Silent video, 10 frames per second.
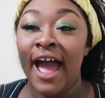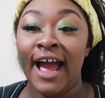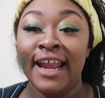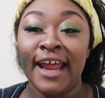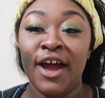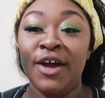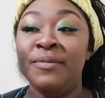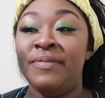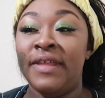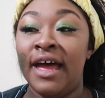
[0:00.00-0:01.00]
and I
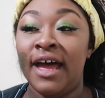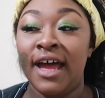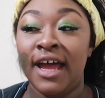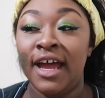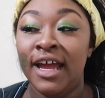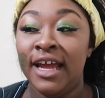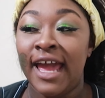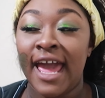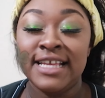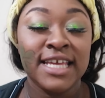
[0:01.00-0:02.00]
hope that
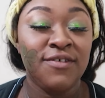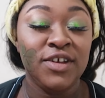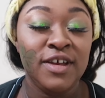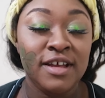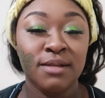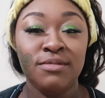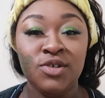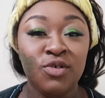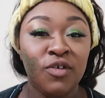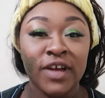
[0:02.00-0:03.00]
it has given you some
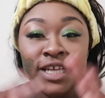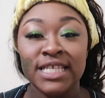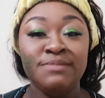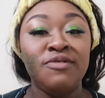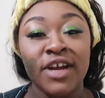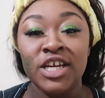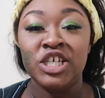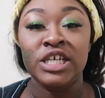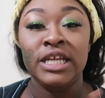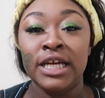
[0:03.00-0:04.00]
sort of
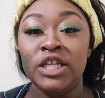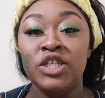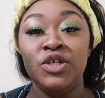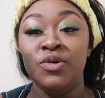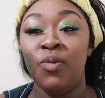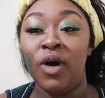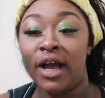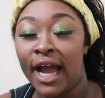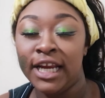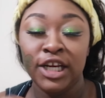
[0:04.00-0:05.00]
inspiration into what
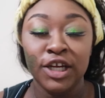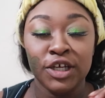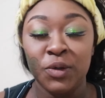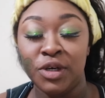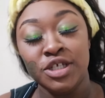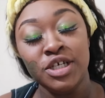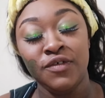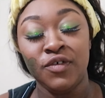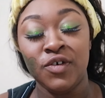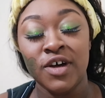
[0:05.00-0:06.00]
kind of look you want to do
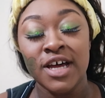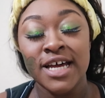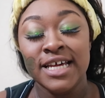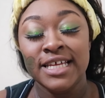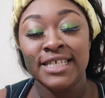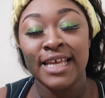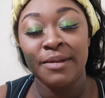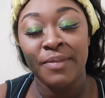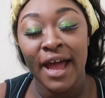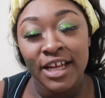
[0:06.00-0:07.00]
for
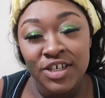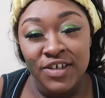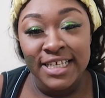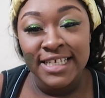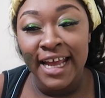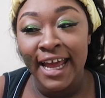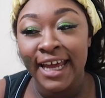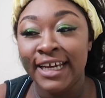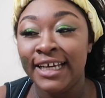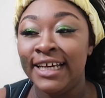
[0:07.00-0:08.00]
St. Patrick's
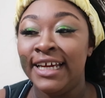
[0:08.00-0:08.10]
Day.